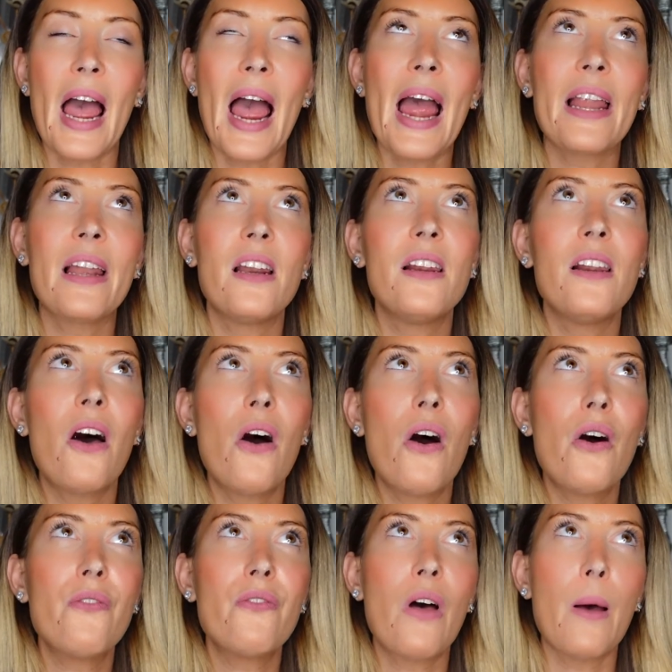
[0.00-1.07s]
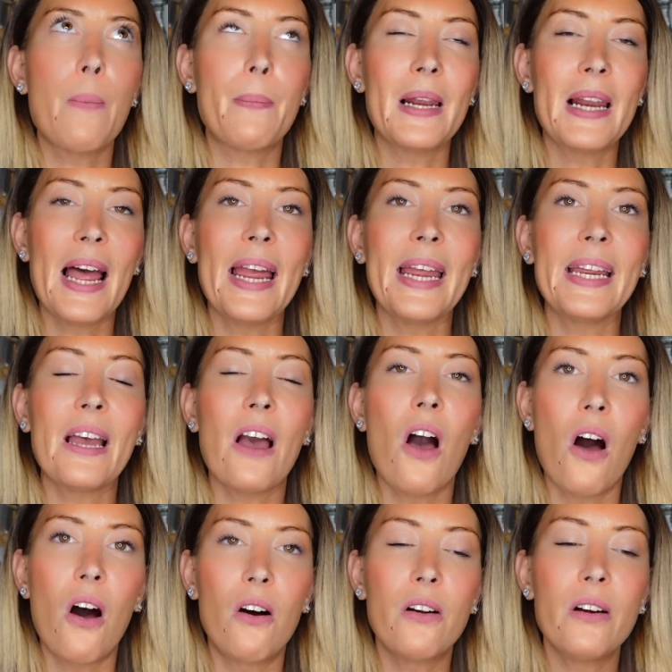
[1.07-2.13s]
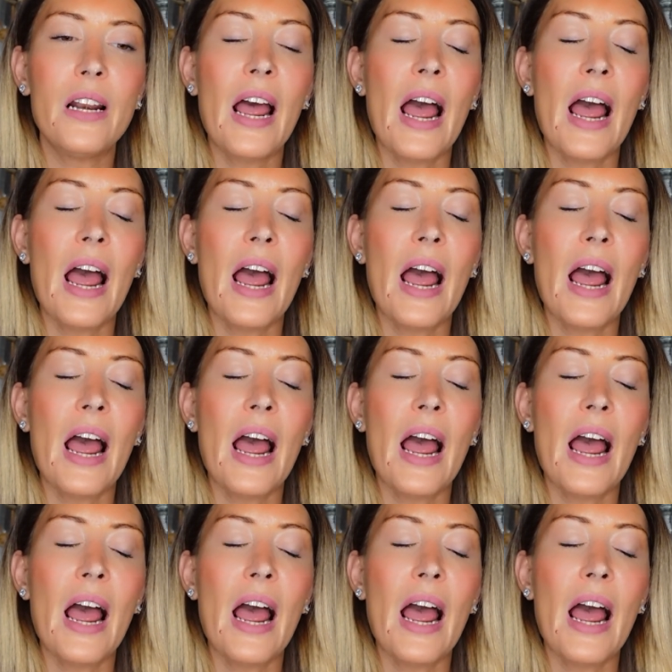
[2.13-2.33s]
I love applying oil.